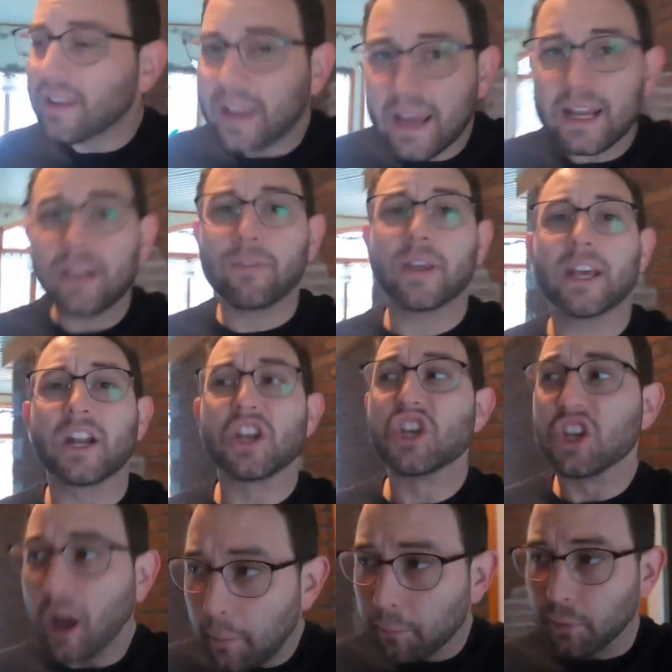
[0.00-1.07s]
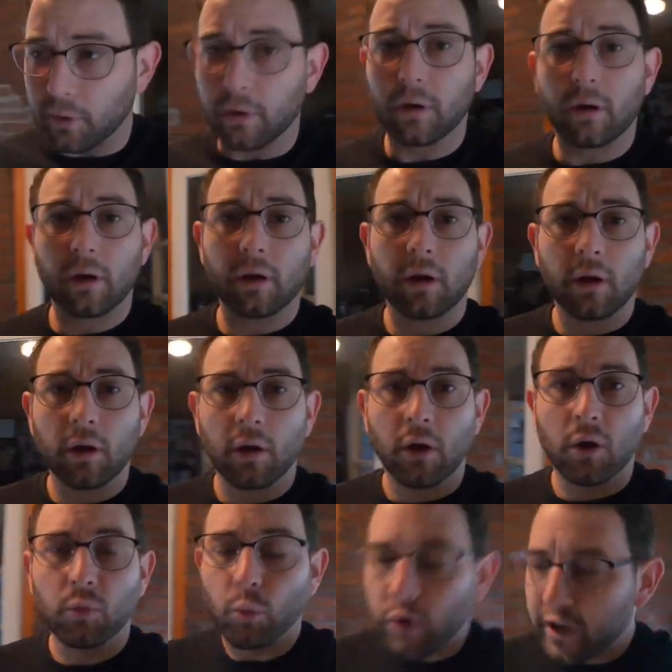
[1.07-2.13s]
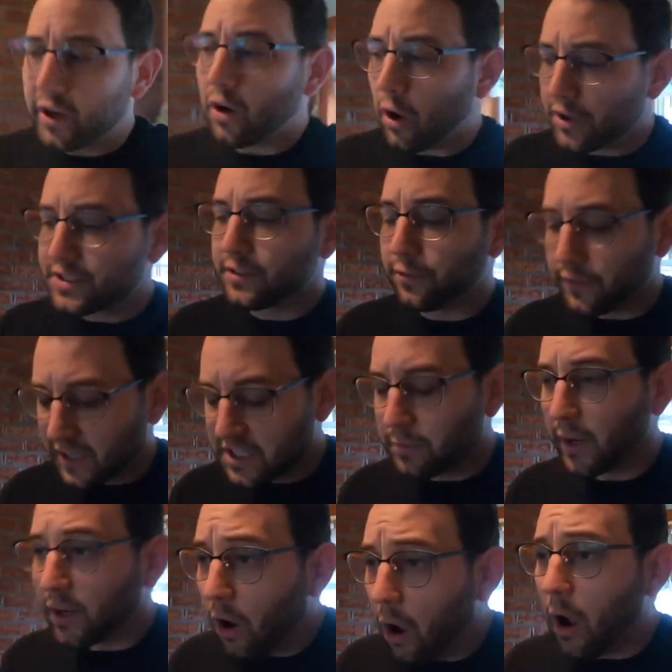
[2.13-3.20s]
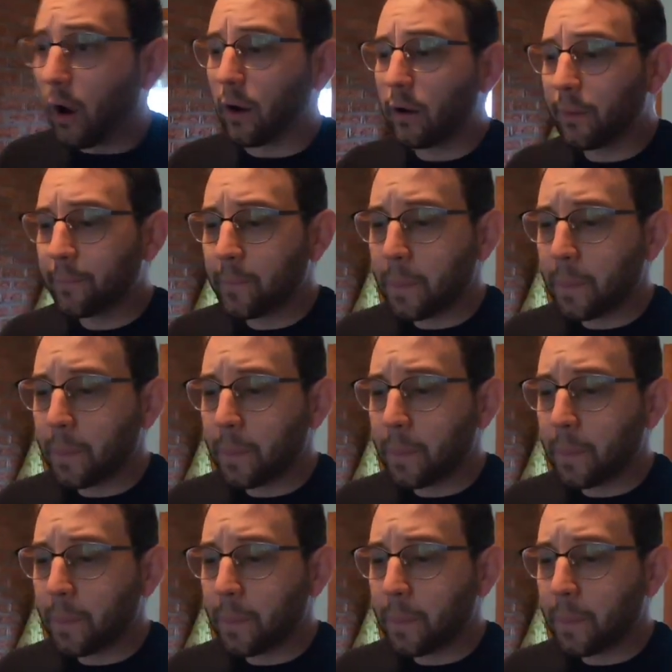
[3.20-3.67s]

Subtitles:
can't even get a number on what it costs to fix my car.